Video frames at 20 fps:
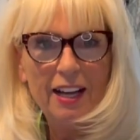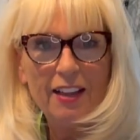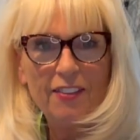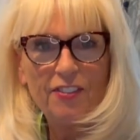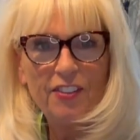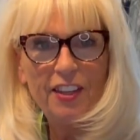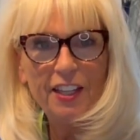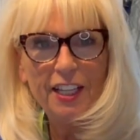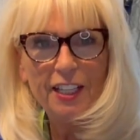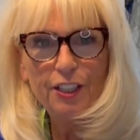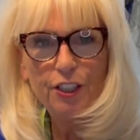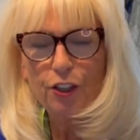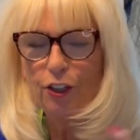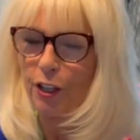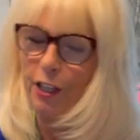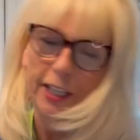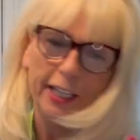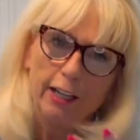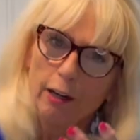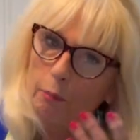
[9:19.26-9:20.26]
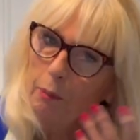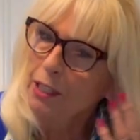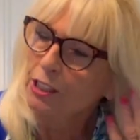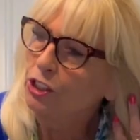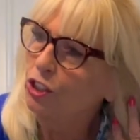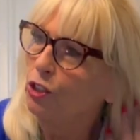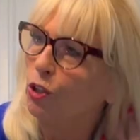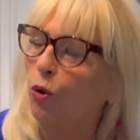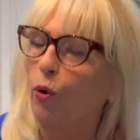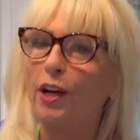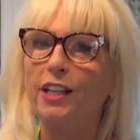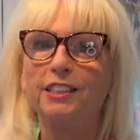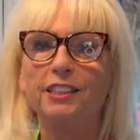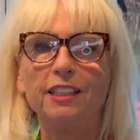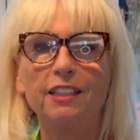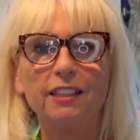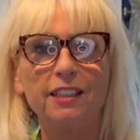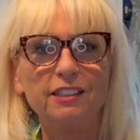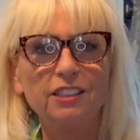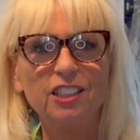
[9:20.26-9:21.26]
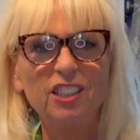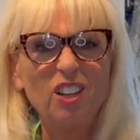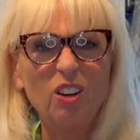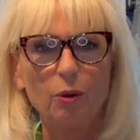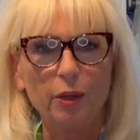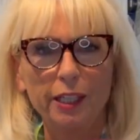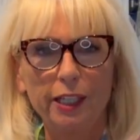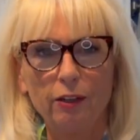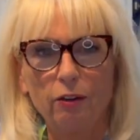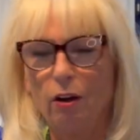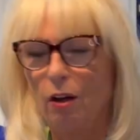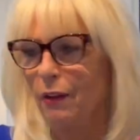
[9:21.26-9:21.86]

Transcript: then you're going to hear a bunch of noise, and you don't want to hear all